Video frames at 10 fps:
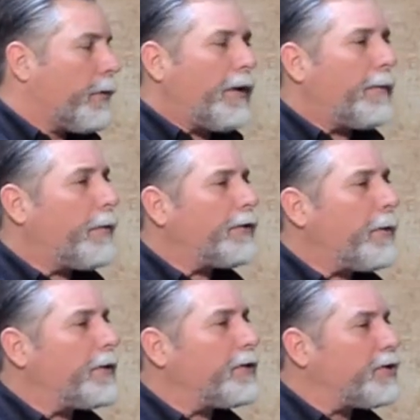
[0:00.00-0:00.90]
Wait a minute. We're
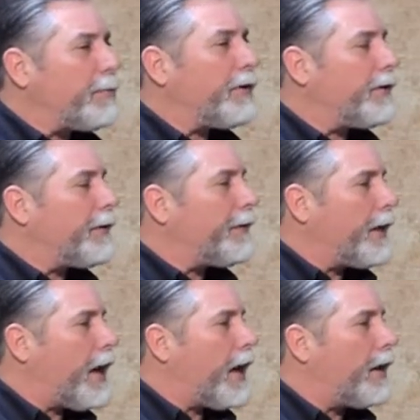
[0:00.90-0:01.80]
talking about the Spirit of the
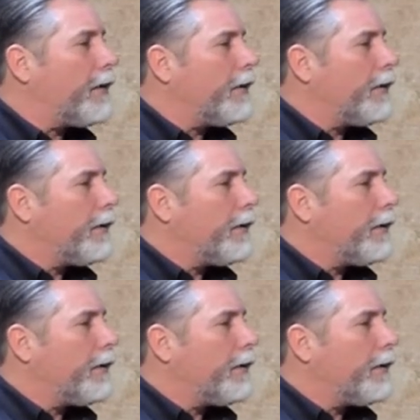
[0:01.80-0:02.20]
living God.